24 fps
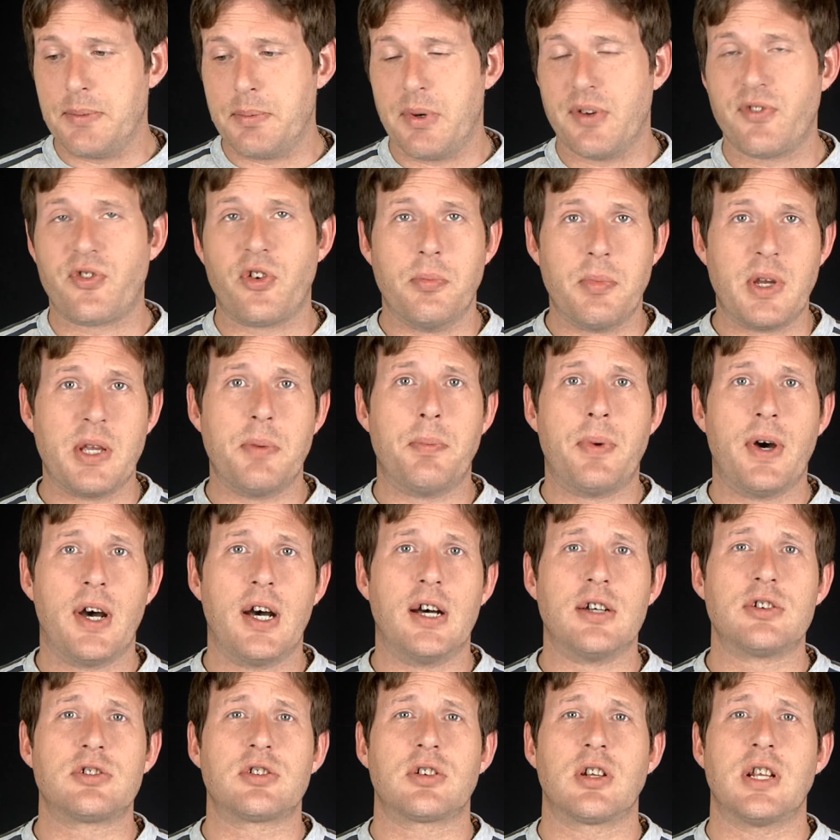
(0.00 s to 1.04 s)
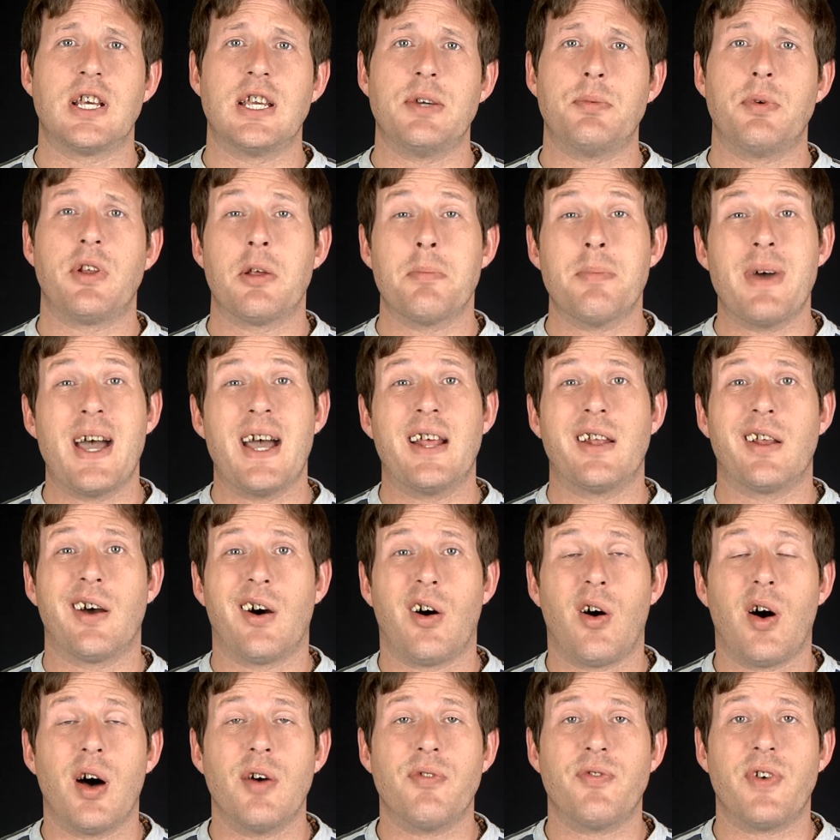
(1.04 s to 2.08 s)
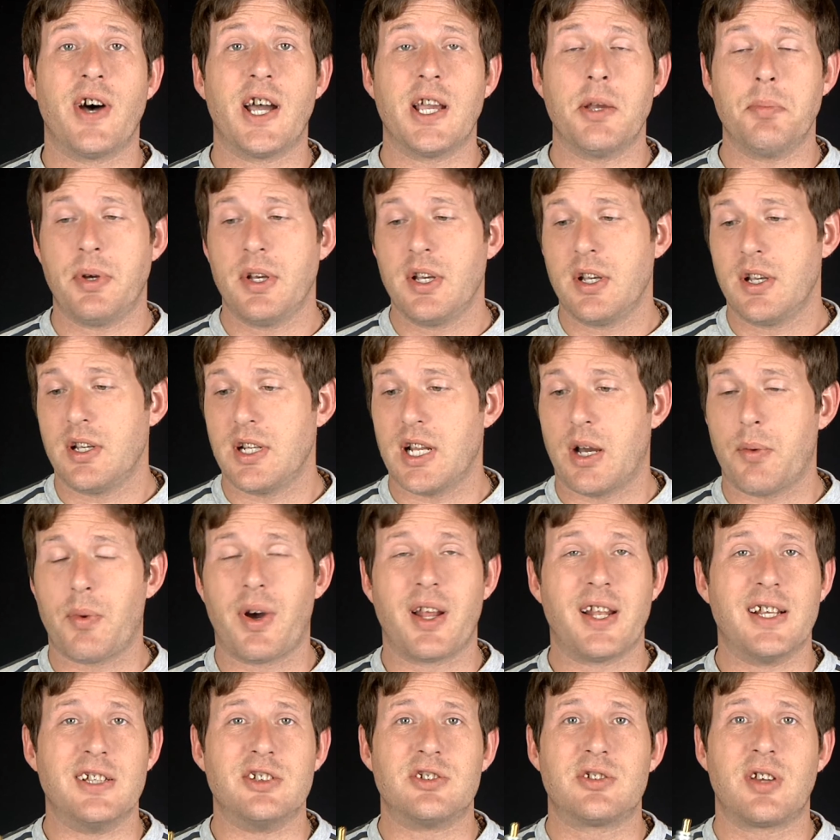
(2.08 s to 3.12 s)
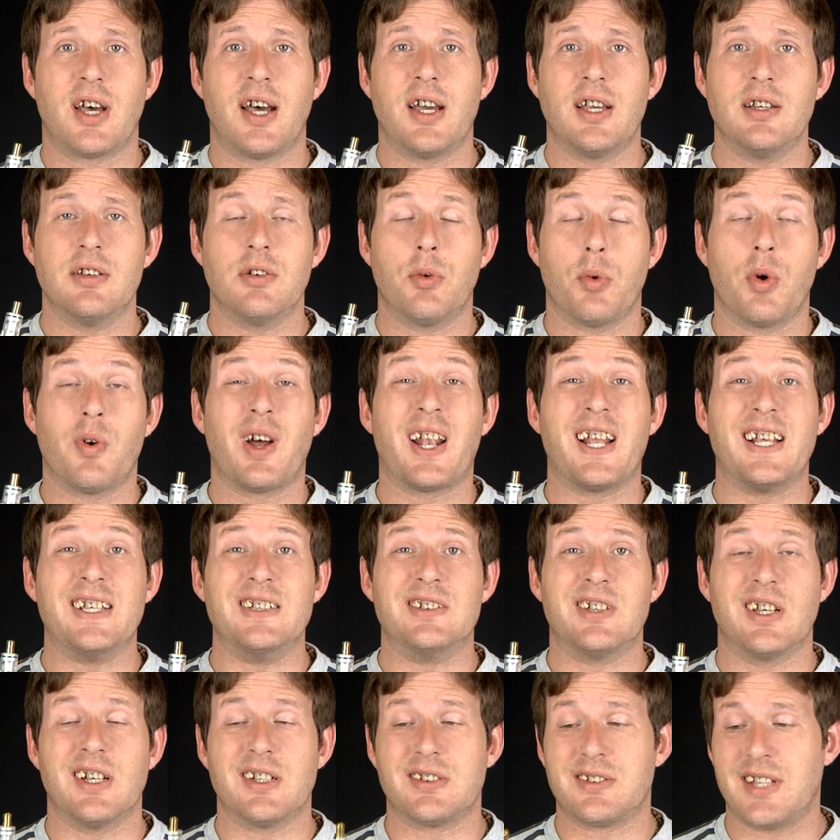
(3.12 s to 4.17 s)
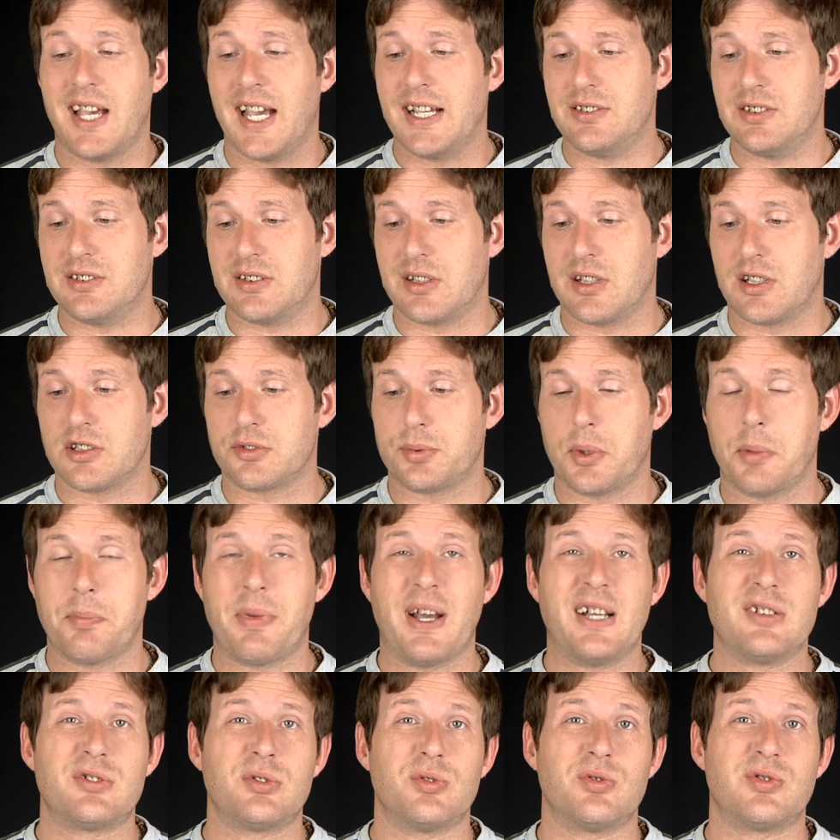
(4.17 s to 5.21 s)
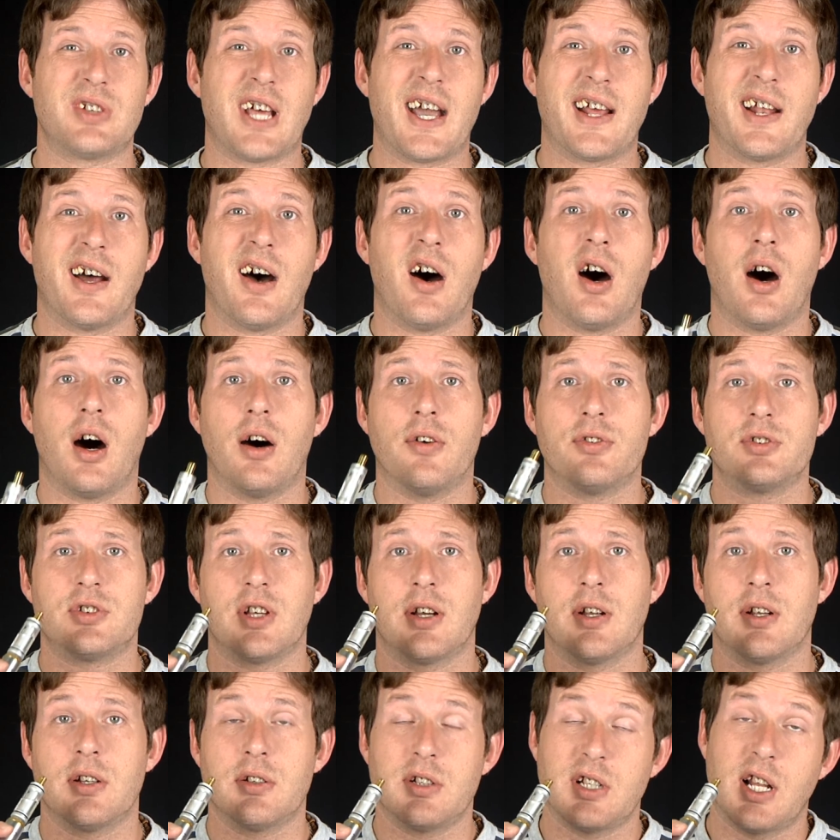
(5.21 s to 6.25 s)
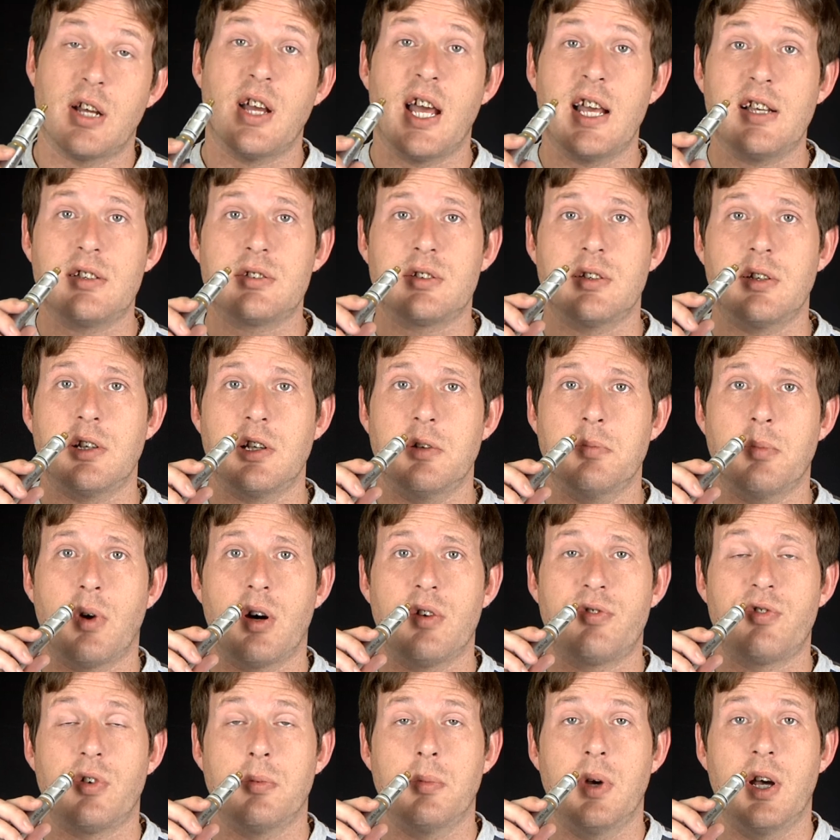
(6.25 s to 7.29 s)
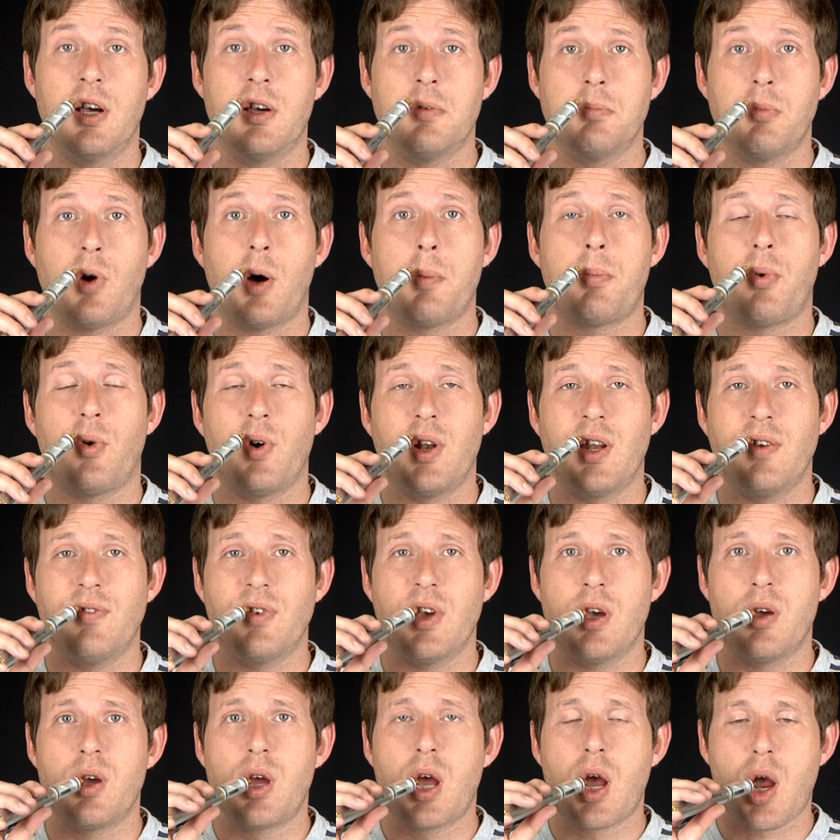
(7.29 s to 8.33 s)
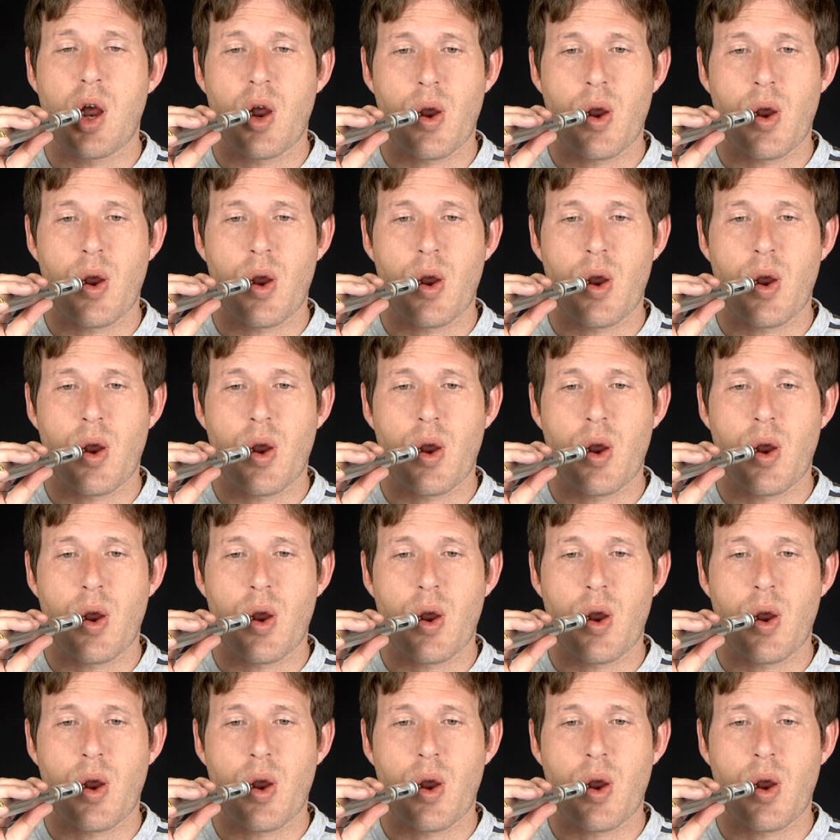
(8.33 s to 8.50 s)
But for me personally, with the amount that I vape, you know, one of these tanks is lasting me about sort of day and a half. So, you know, excellent from my point of view.